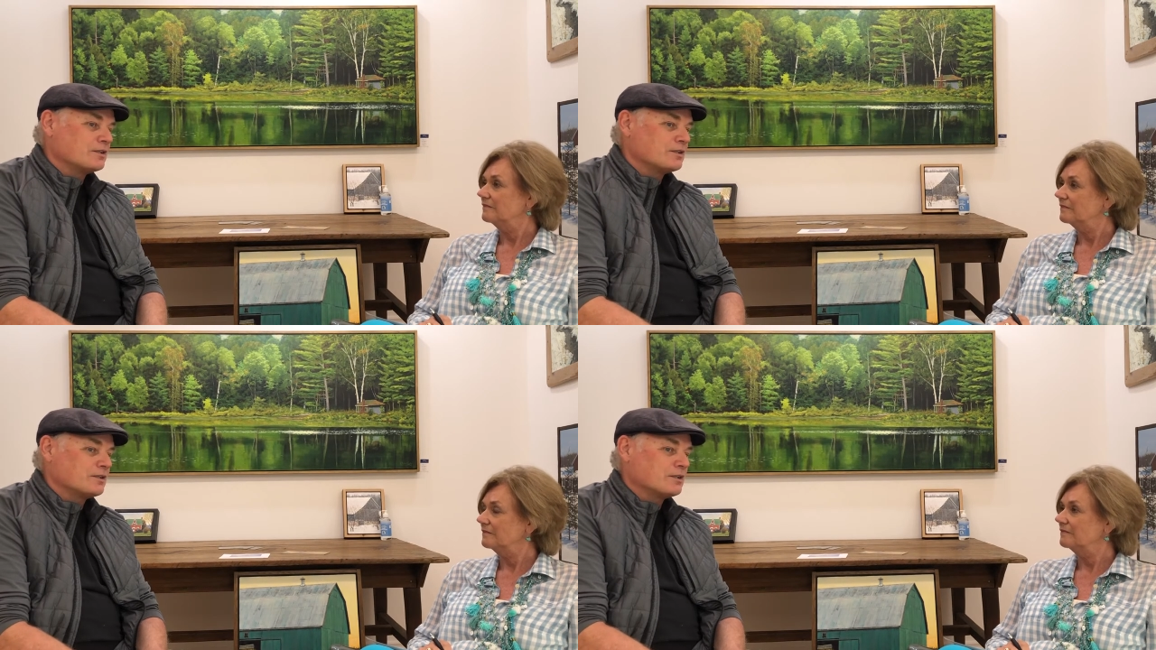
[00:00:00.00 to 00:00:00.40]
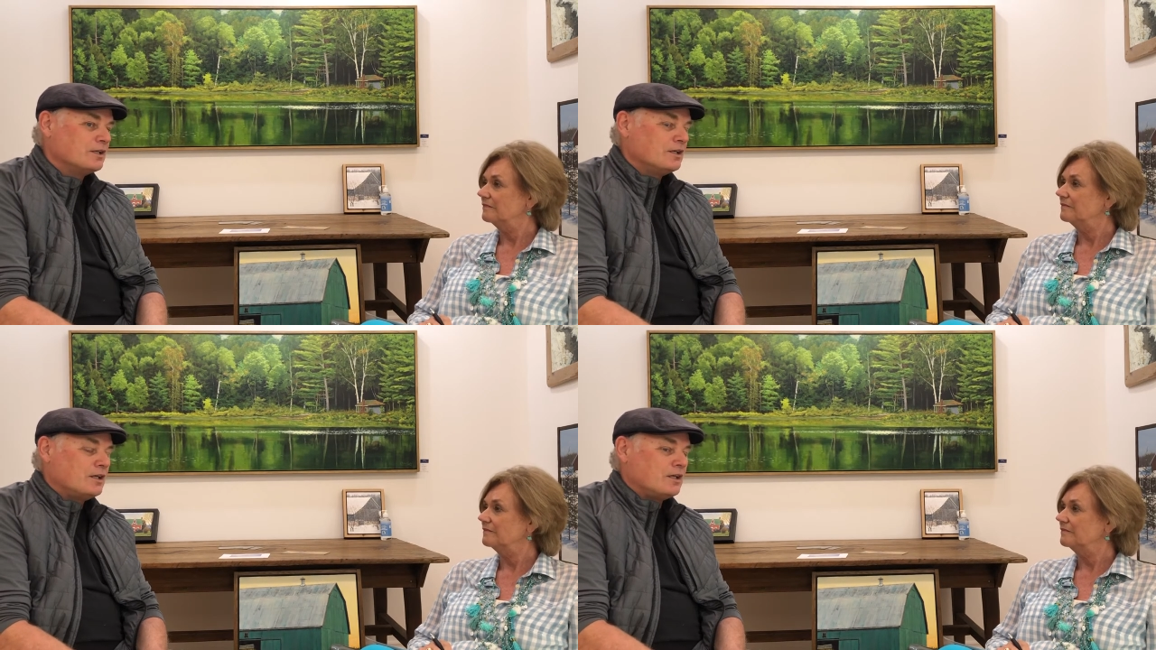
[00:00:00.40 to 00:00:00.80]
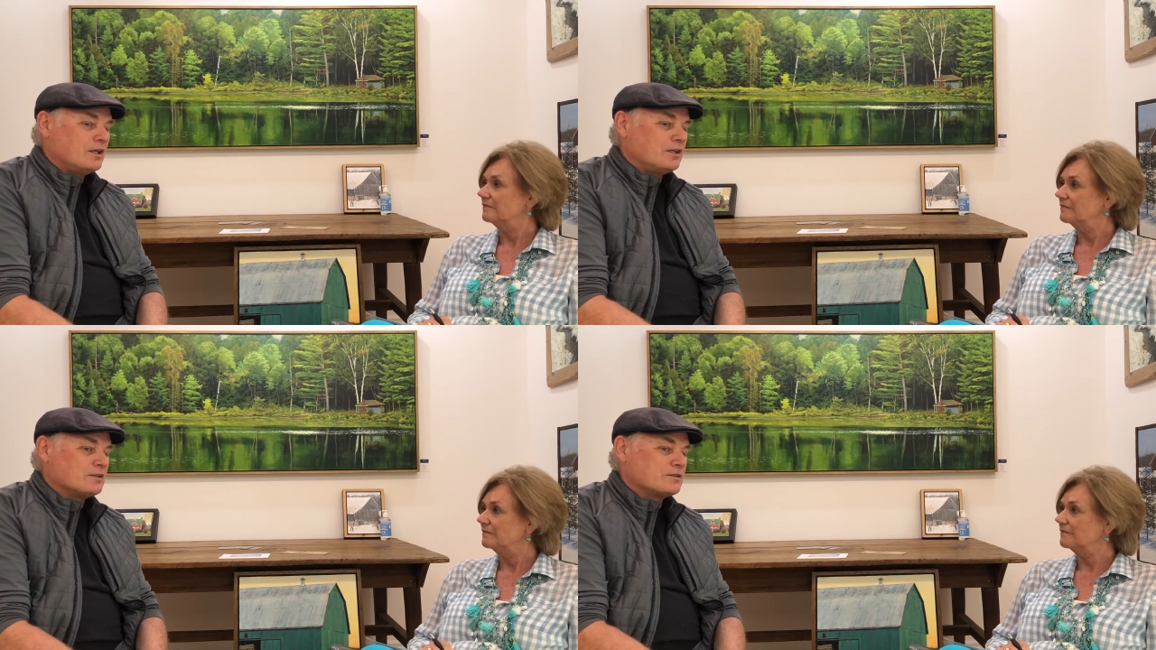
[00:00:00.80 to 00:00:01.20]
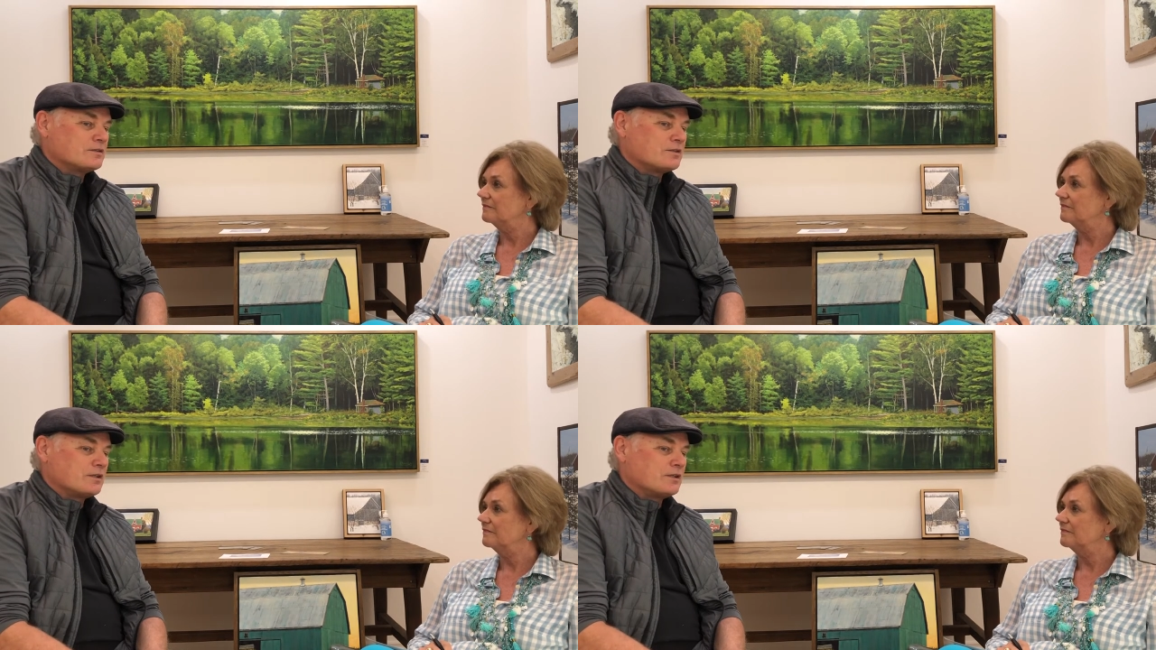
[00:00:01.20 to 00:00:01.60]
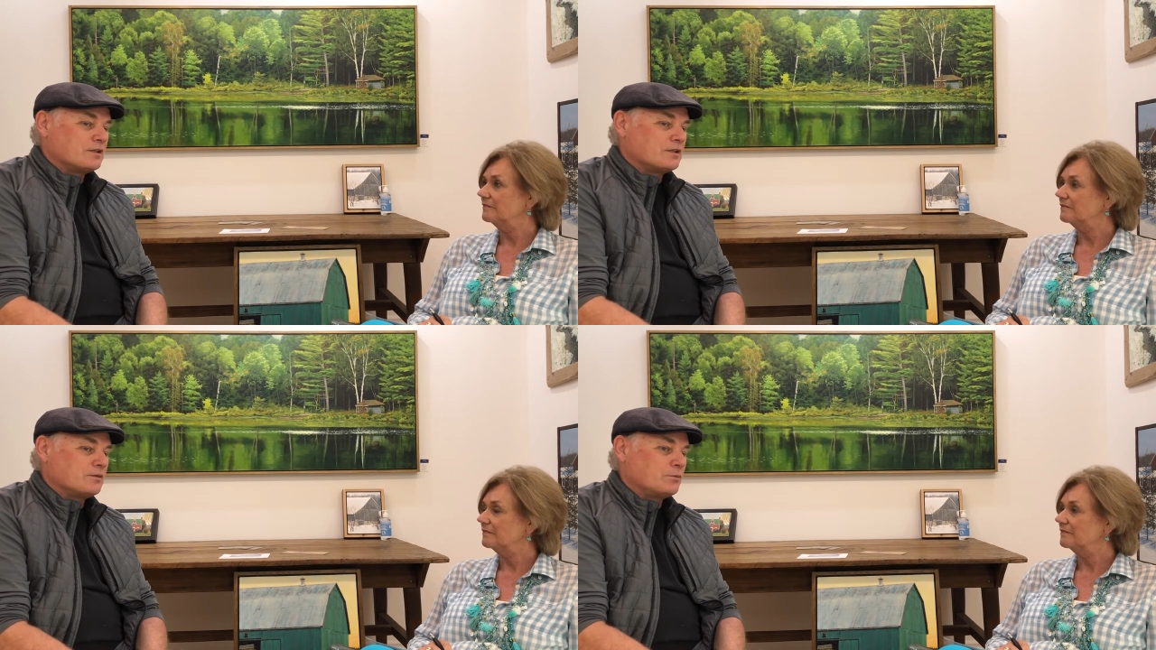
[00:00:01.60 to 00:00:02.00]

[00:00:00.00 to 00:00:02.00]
Speaker 1: uh, as uh,